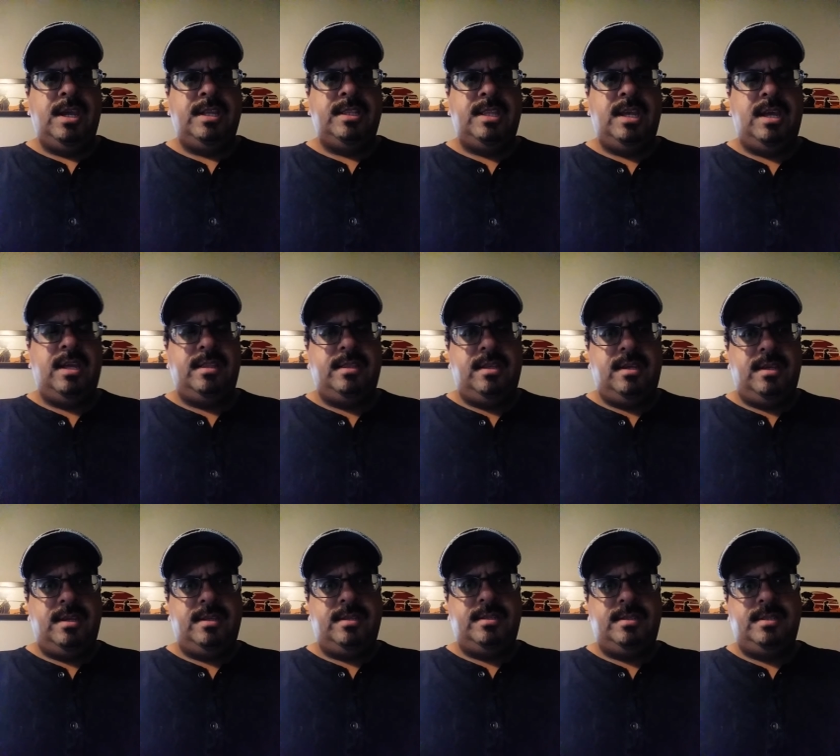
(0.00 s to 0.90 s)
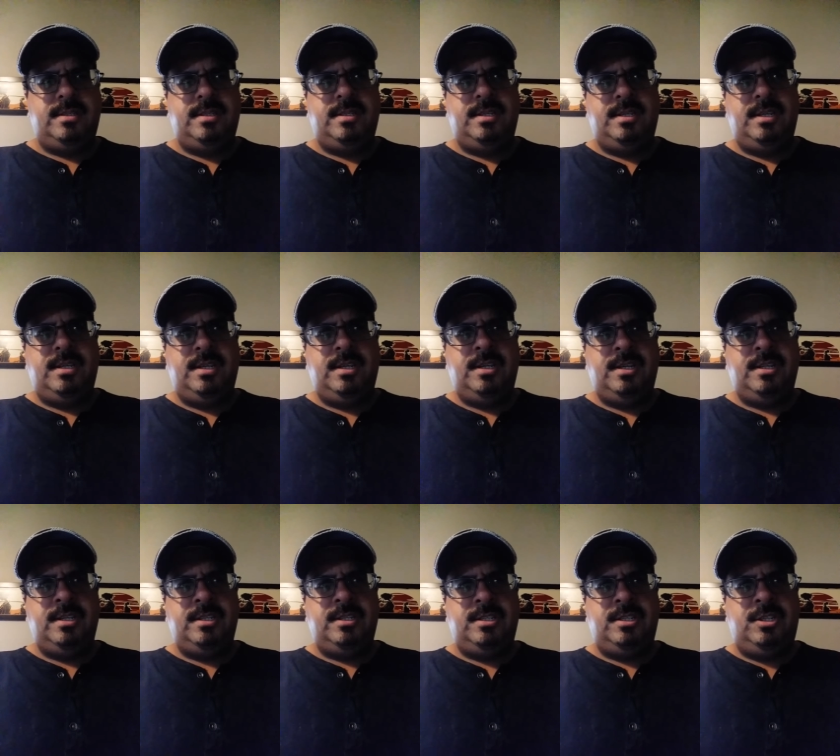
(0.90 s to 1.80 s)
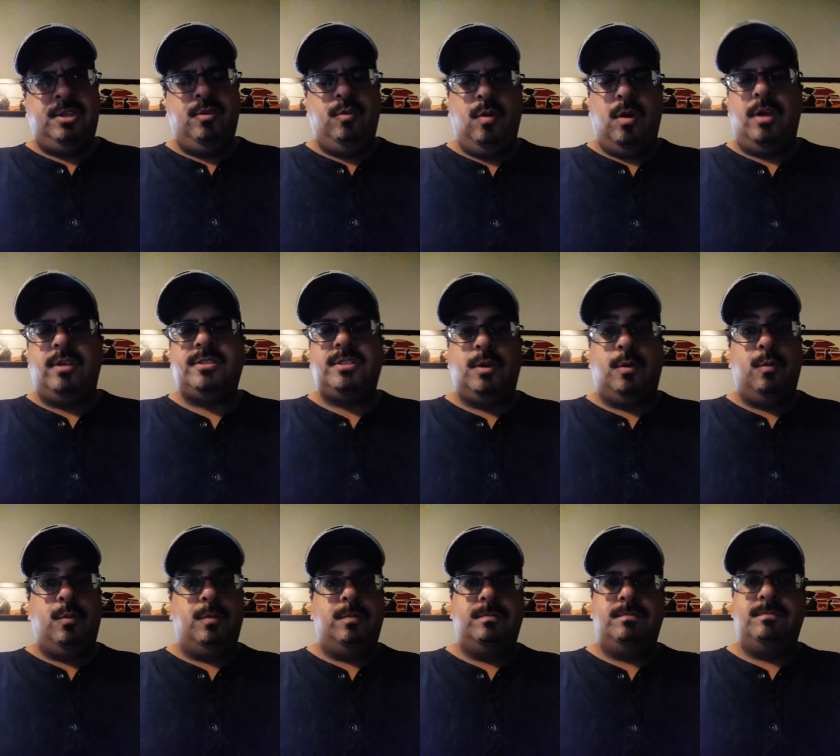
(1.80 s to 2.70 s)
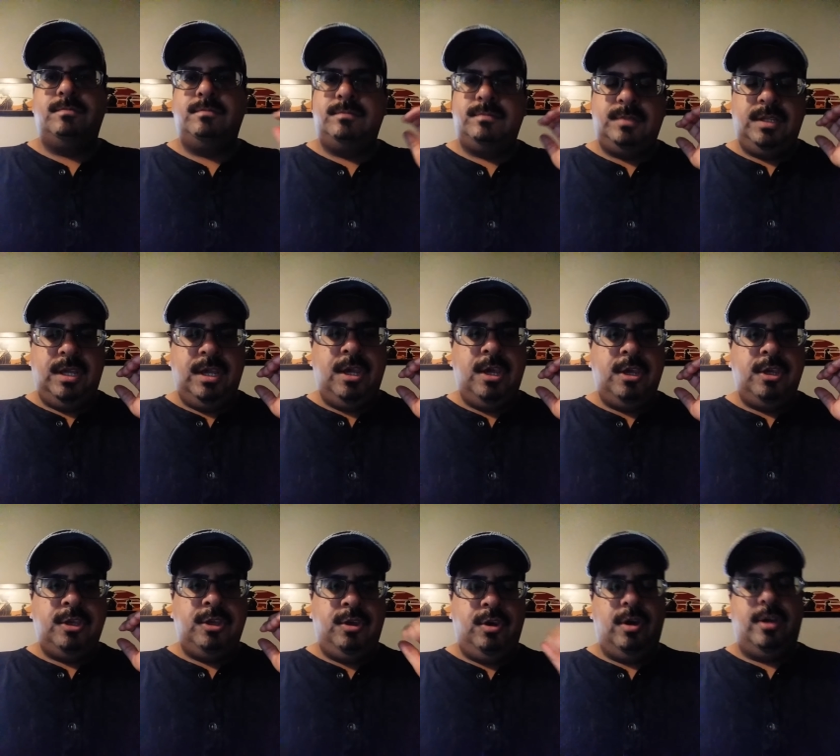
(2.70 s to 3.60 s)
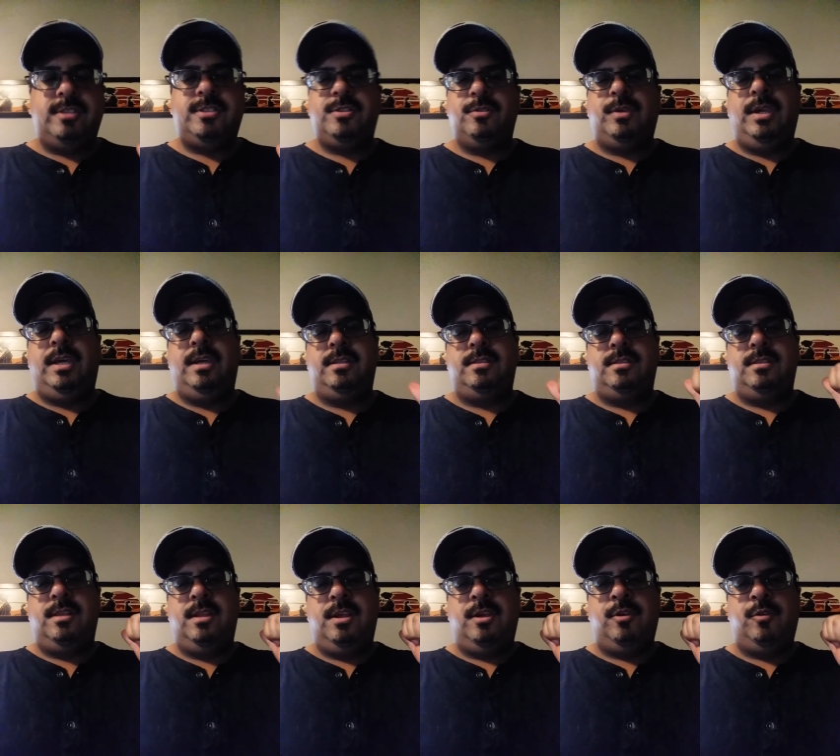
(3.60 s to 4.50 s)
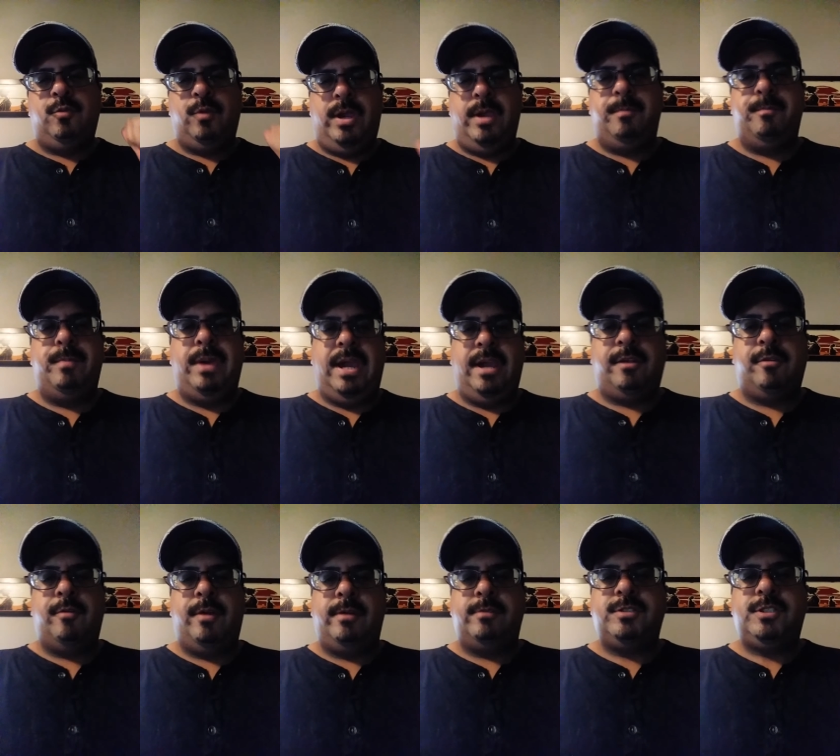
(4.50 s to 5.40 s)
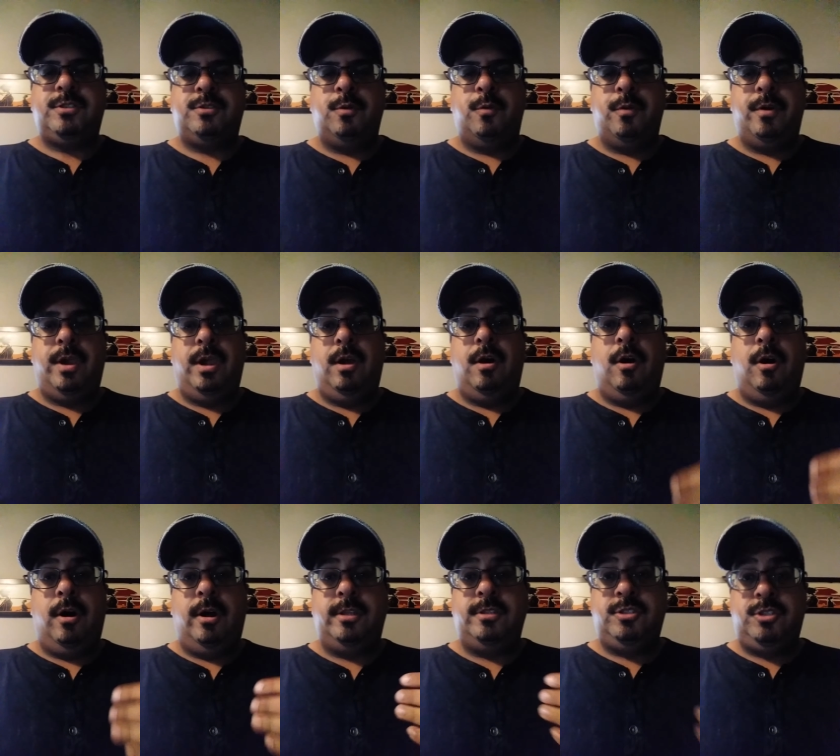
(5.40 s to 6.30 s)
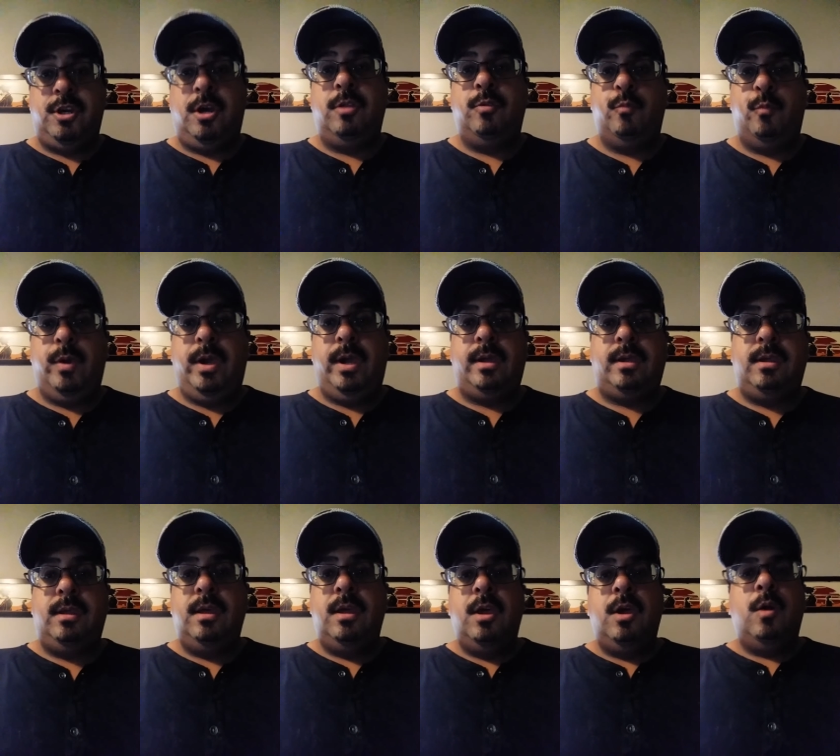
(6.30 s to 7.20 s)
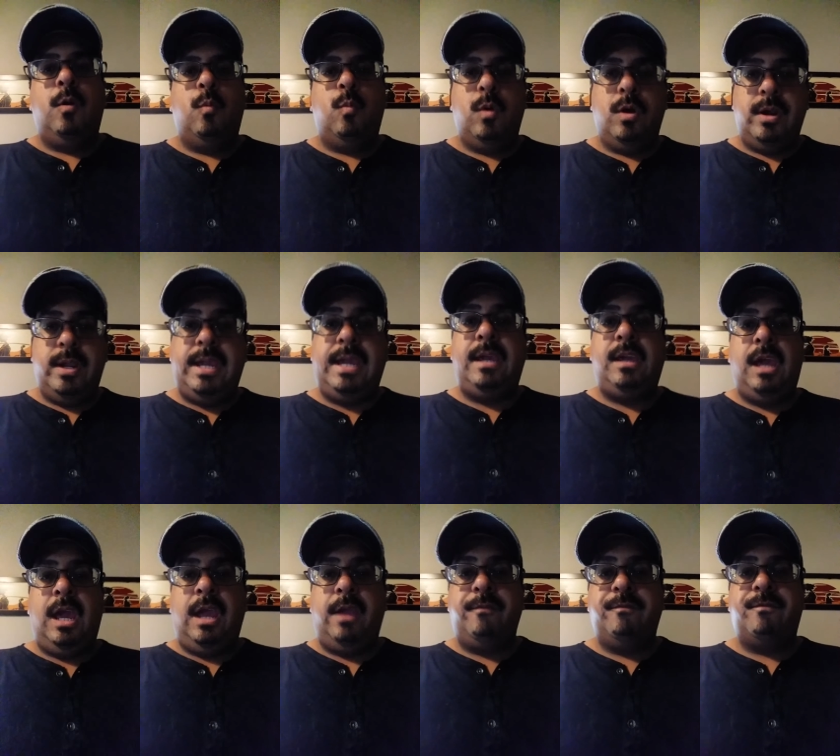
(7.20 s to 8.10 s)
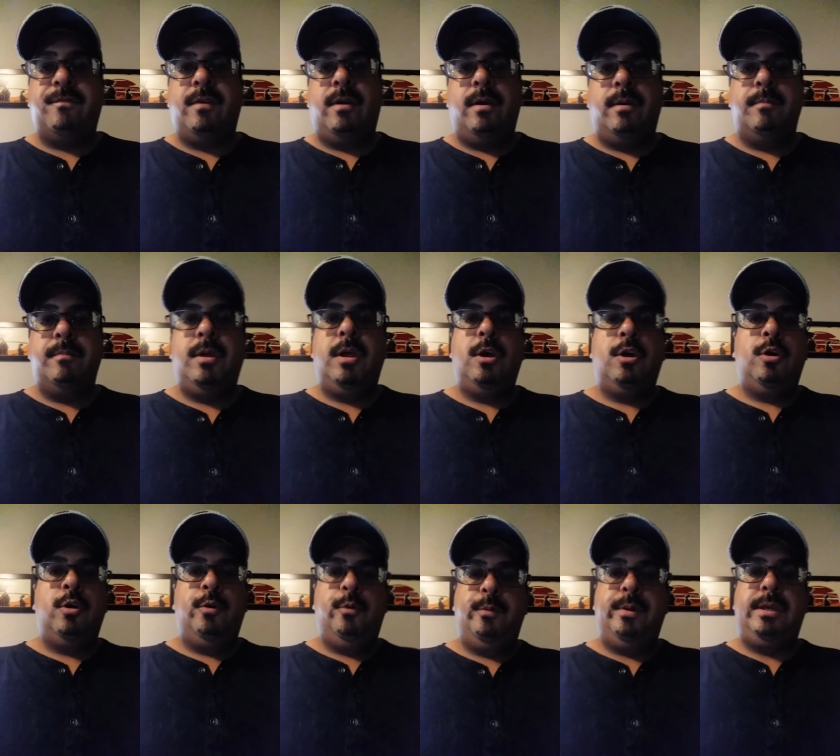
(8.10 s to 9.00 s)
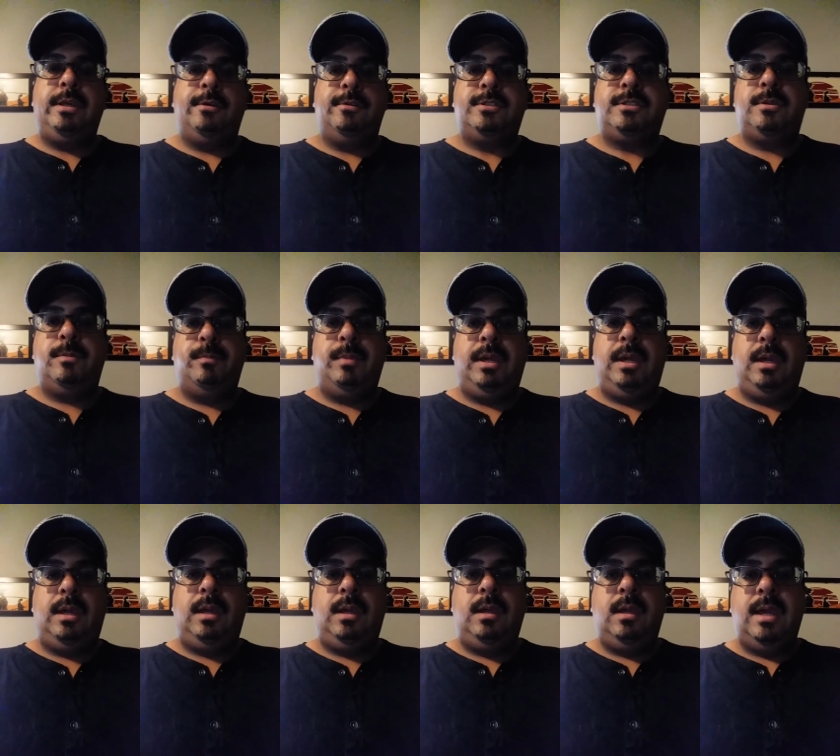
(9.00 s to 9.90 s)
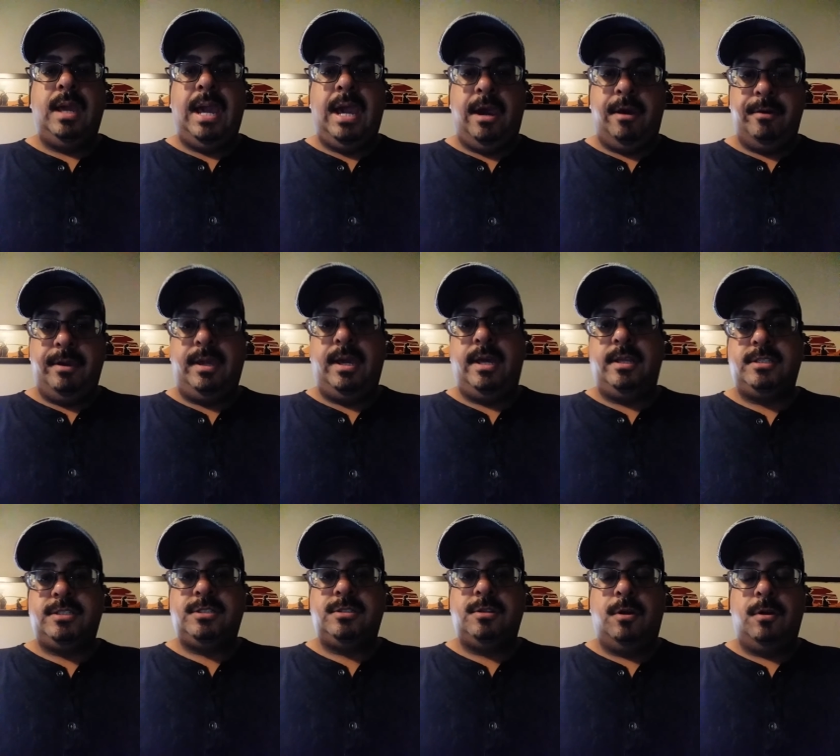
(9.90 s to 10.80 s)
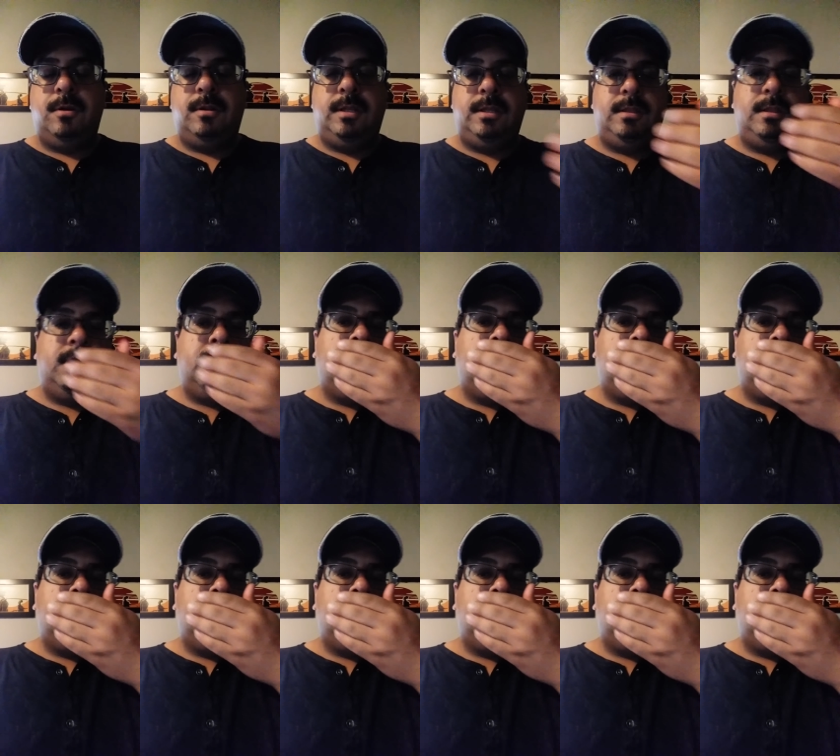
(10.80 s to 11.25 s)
The you also you also get great background story on John Wick, where he came from, who he used to be, how he got started.